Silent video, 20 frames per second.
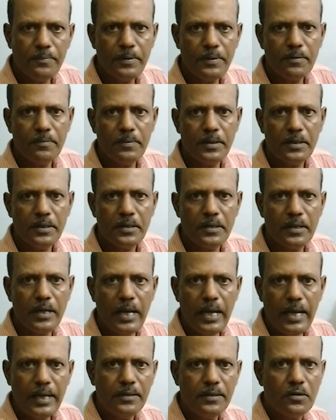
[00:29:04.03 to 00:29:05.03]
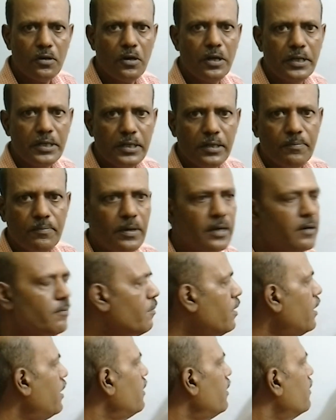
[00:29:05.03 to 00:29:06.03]
department, and drawing
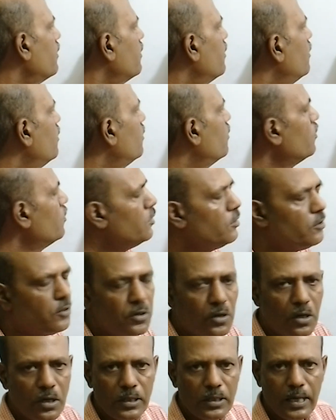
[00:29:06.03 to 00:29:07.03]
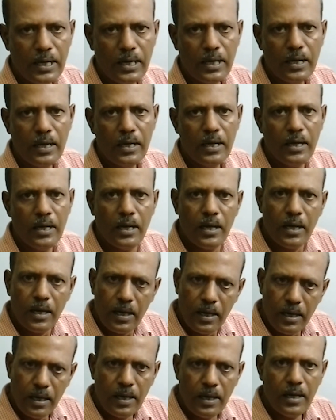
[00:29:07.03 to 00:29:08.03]
department will draw the
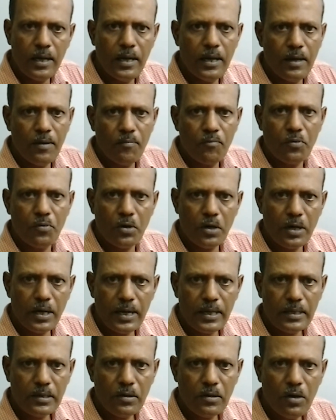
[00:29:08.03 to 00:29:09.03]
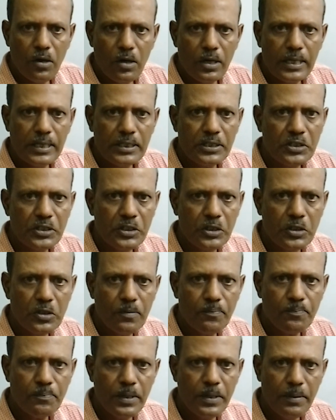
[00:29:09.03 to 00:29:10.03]
product on a
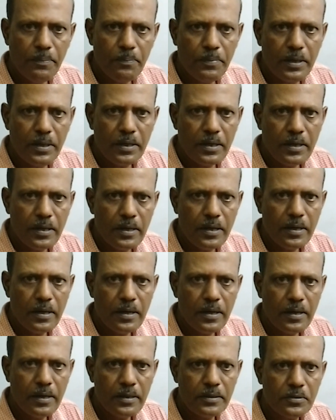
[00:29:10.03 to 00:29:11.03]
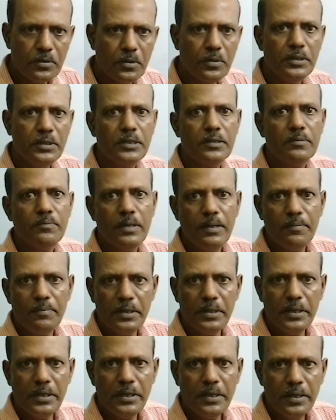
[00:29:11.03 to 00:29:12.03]
sheet of paper. So it
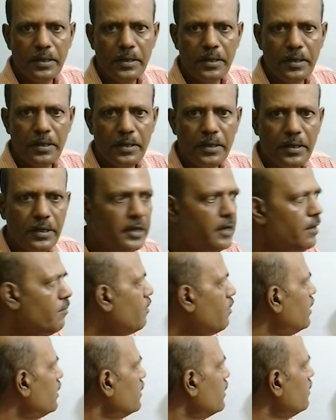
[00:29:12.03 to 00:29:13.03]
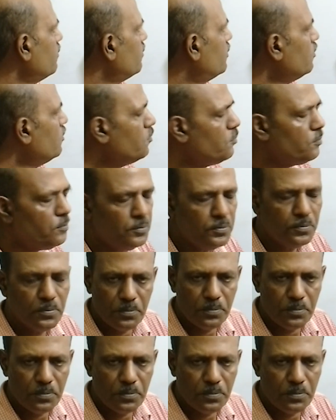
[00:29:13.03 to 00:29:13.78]
may be in a multi-view